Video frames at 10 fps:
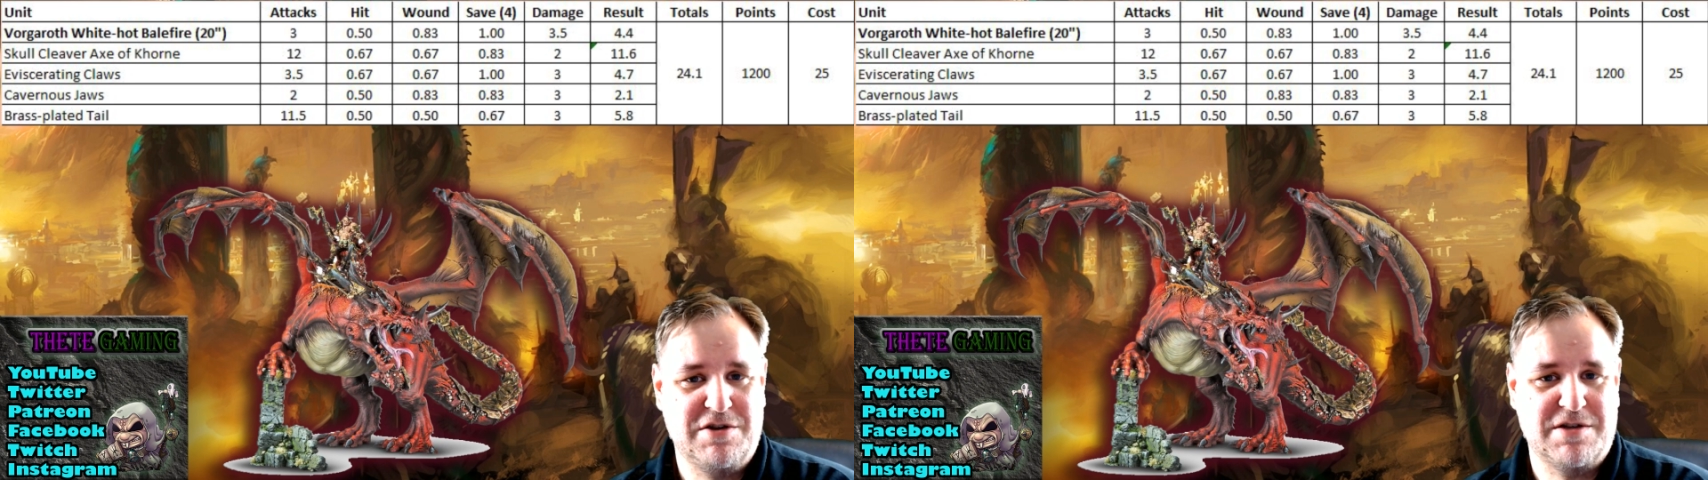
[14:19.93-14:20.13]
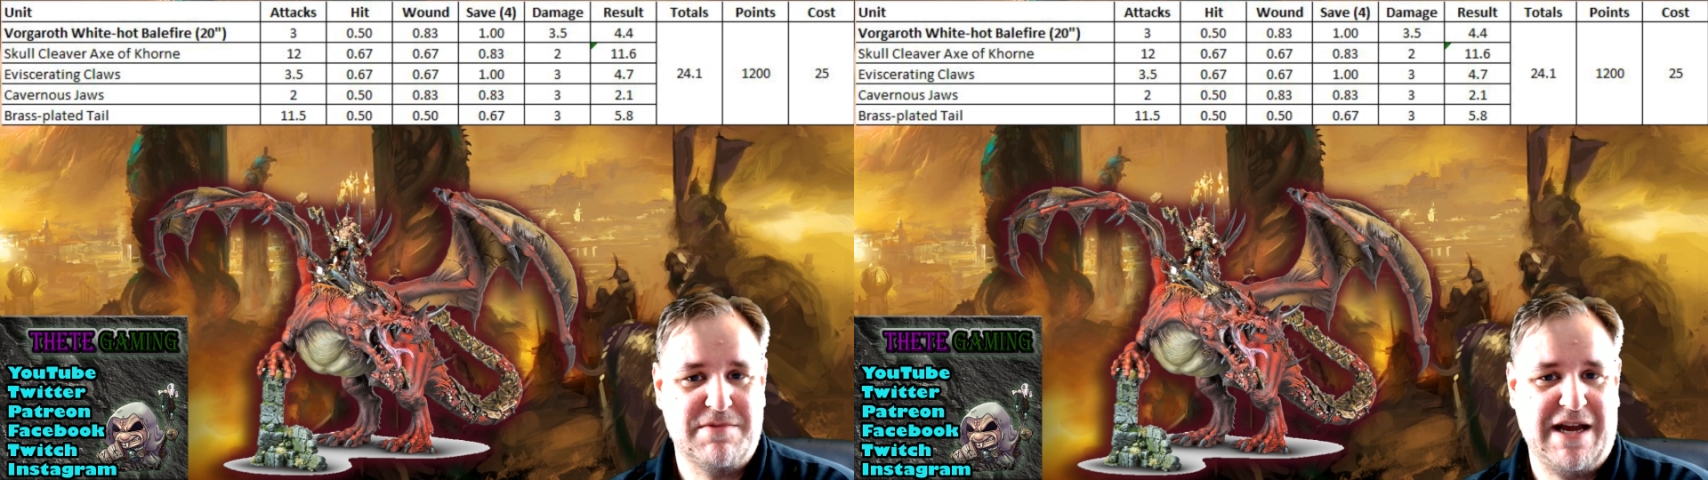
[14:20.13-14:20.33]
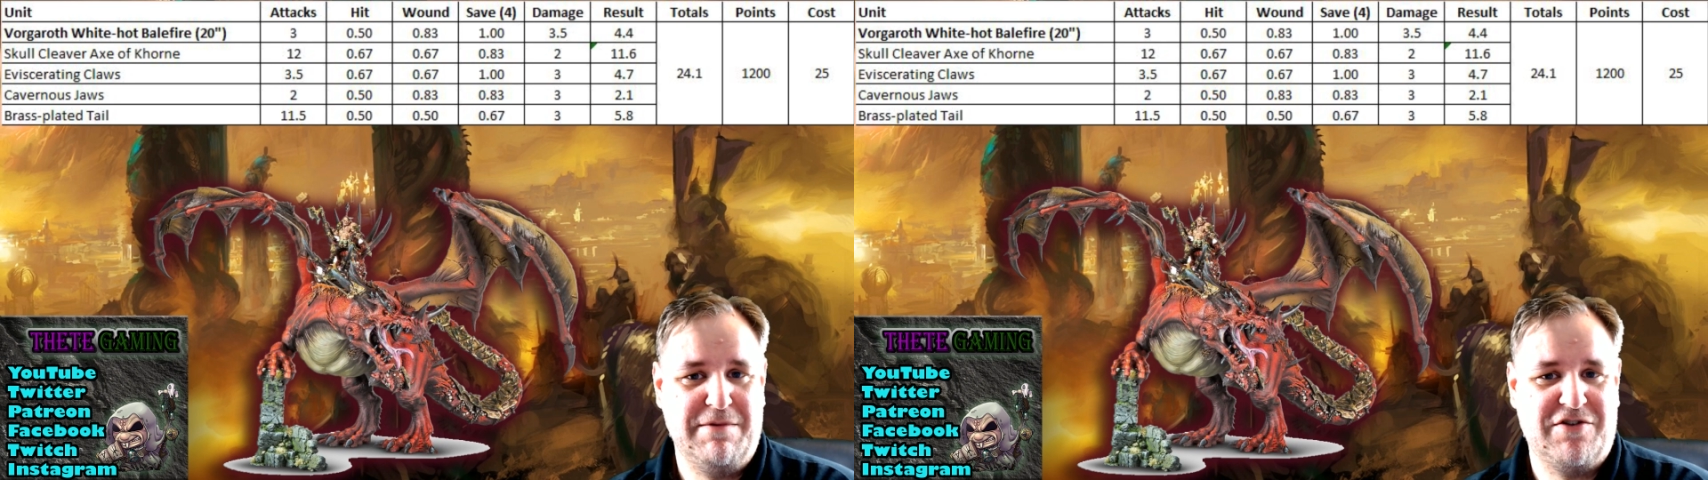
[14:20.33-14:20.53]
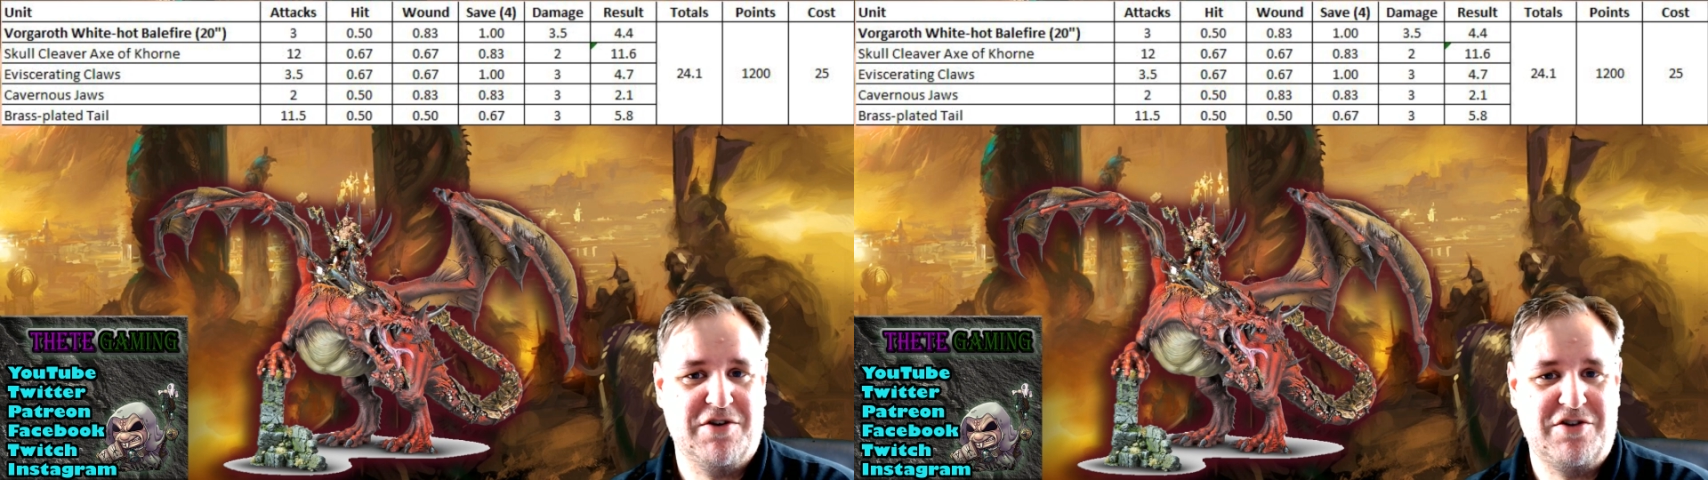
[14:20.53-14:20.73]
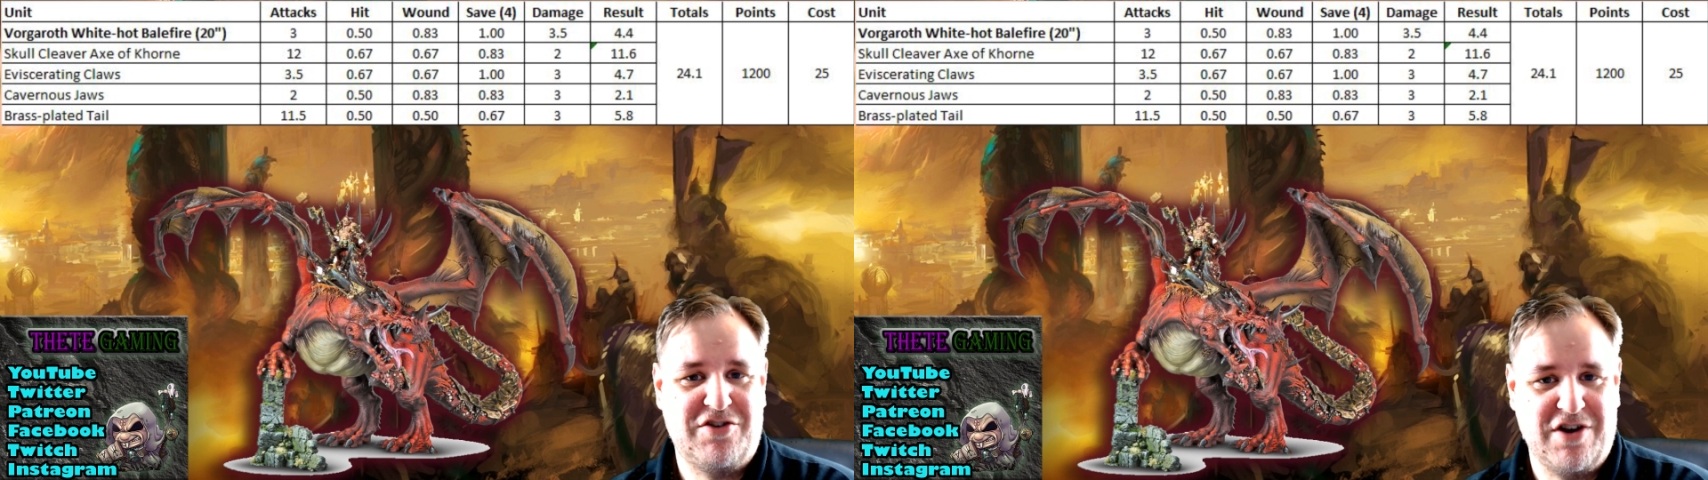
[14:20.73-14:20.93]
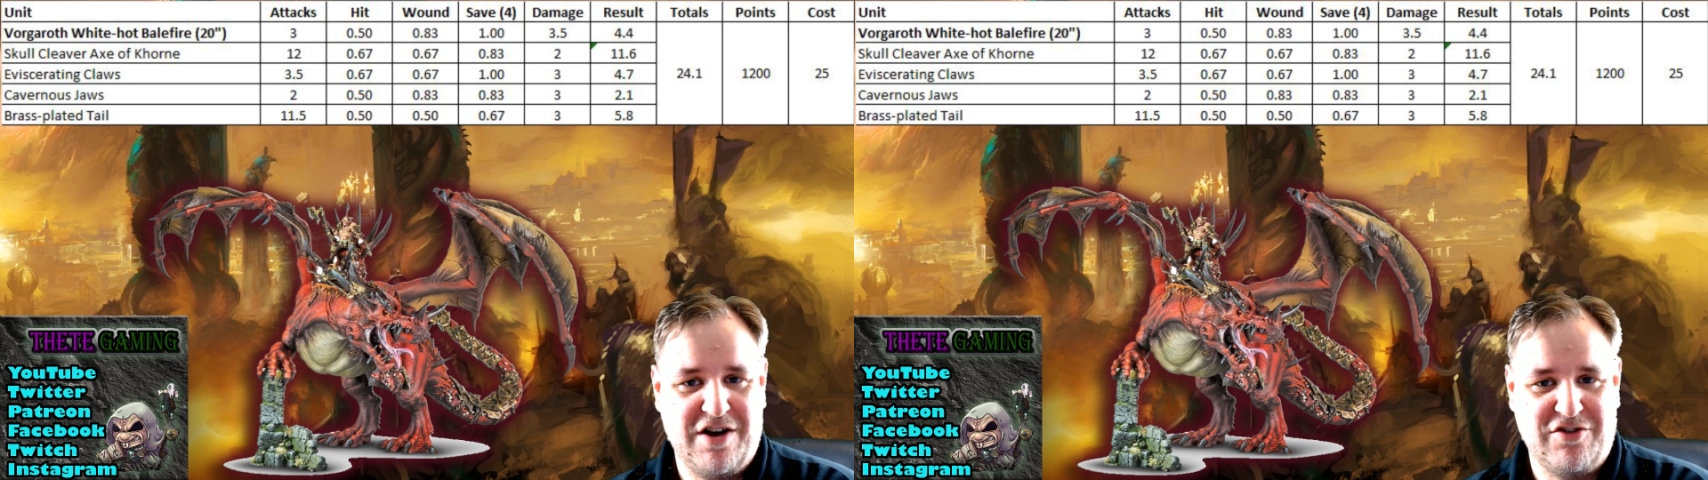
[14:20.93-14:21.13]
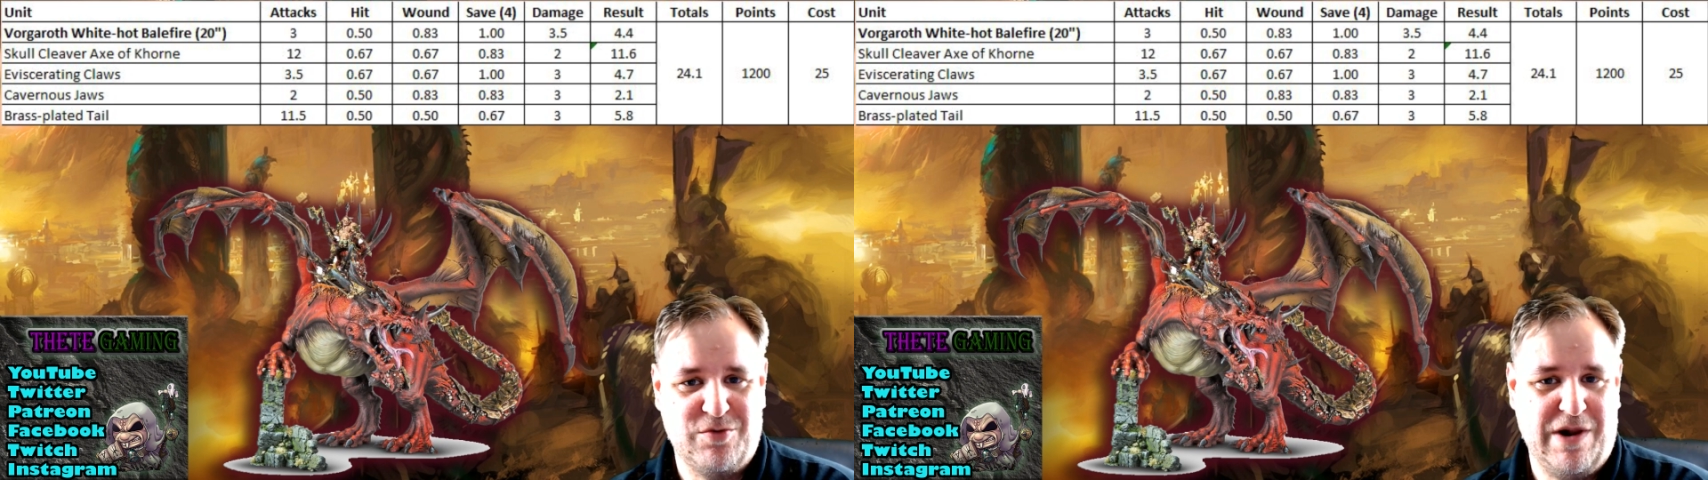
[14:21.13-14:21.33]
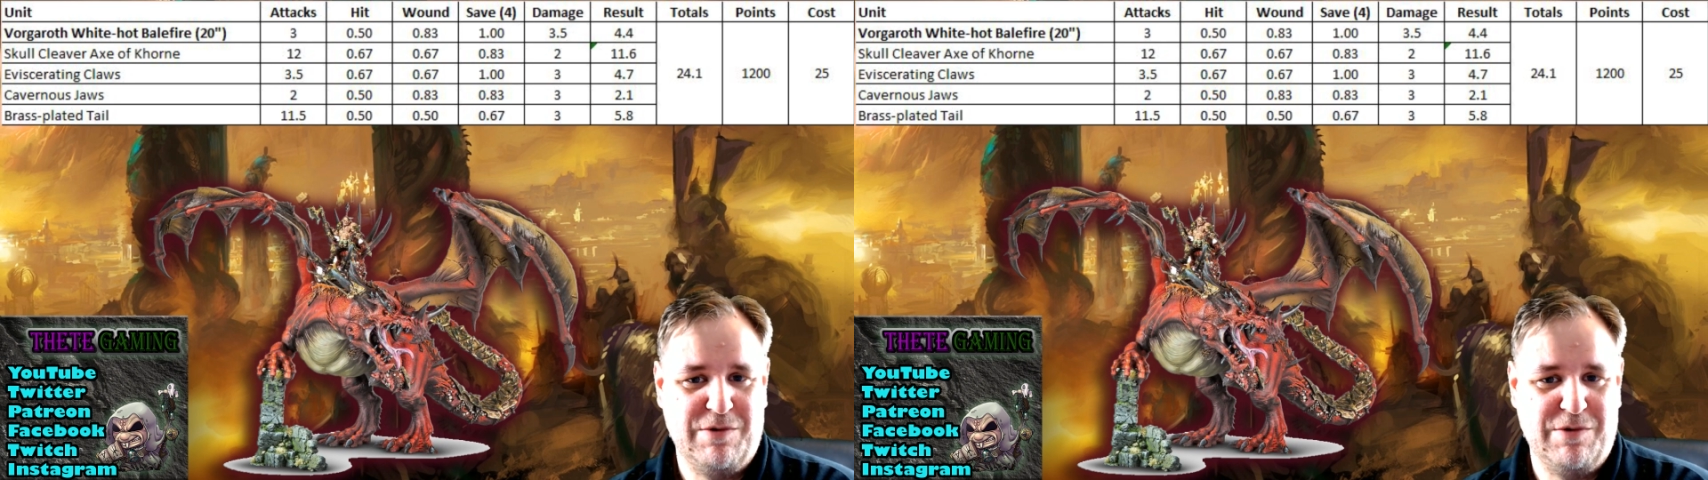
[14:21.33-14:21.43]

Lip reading: some damage on a charge as well,